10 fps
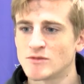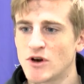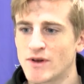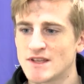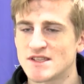
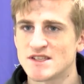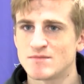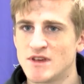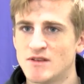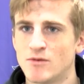going into this
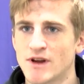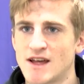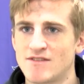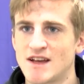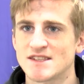meet, we're gonna
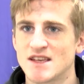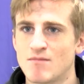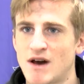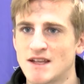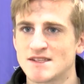have that
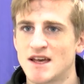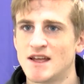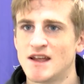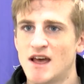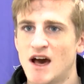same
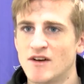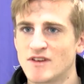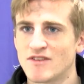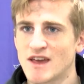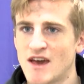mindset of
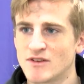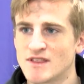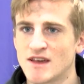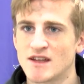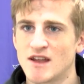giving
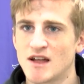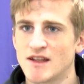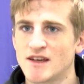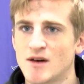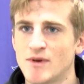everything and not
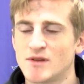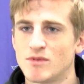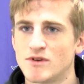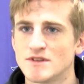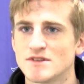letting up any
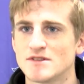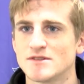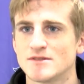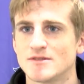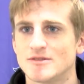points.
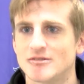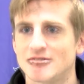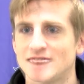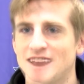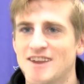
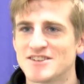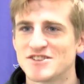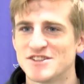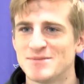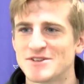Karen,
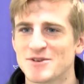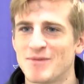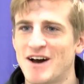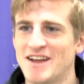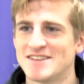she speaks her
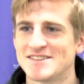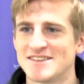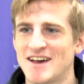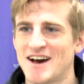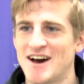mind,
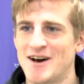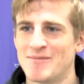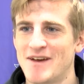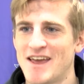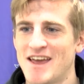
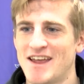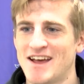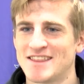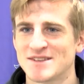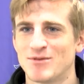and
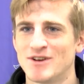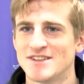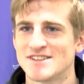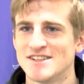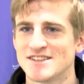at this point in
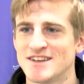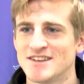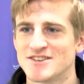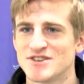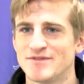the
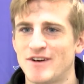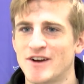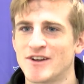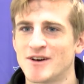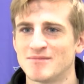season, she's
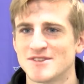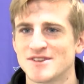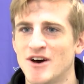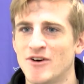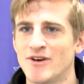fired up.
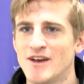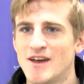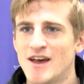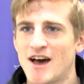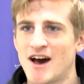So
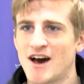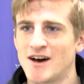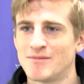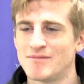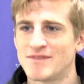
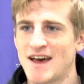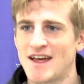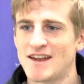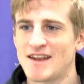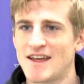
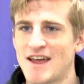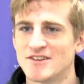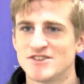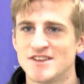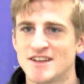that
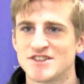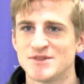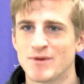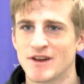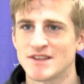energy that she's
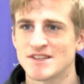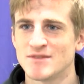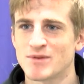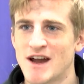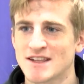bringing to
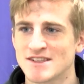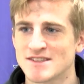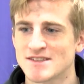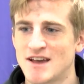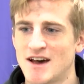the
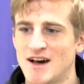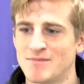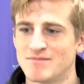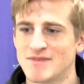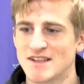practice
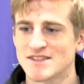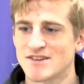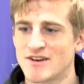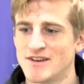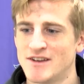that
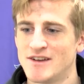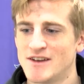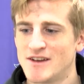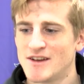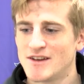started
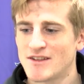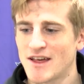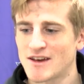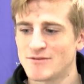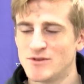
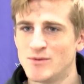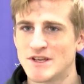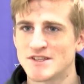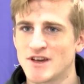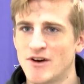like a few
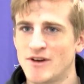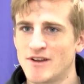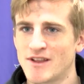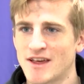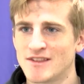weeks ago,
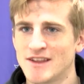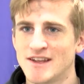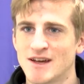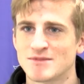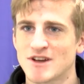like
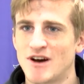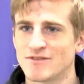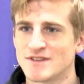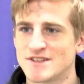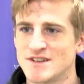leading up to
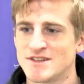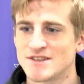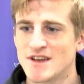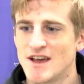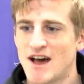conferences,
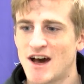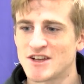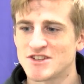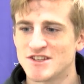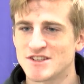
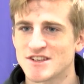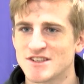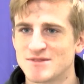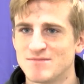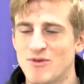she just
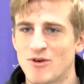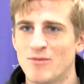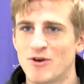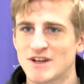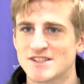gets more and
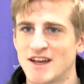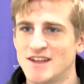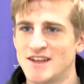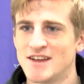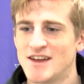more
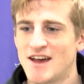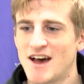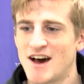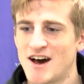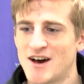excited,
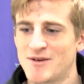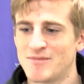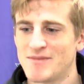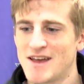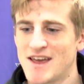
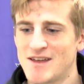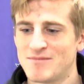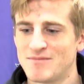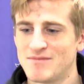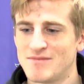
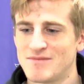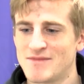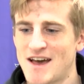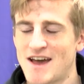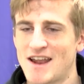and
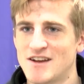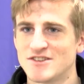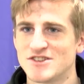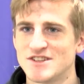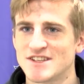that
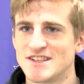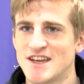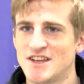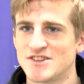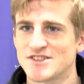energy is
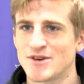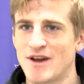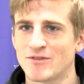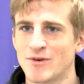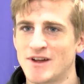contagious. So
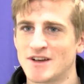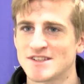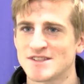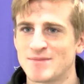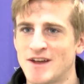everyone else
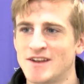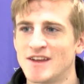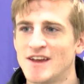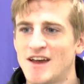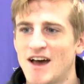has been
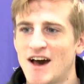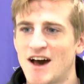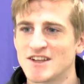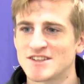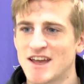
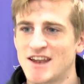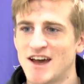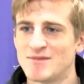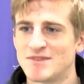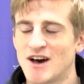just getting
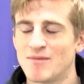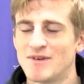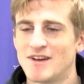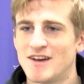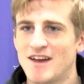hyped up,
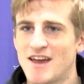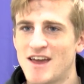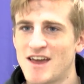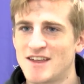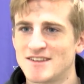
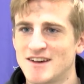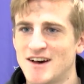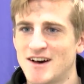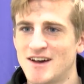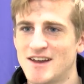
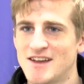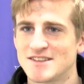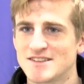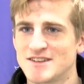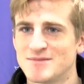and
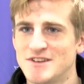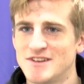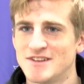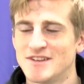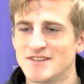it's gonna
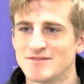be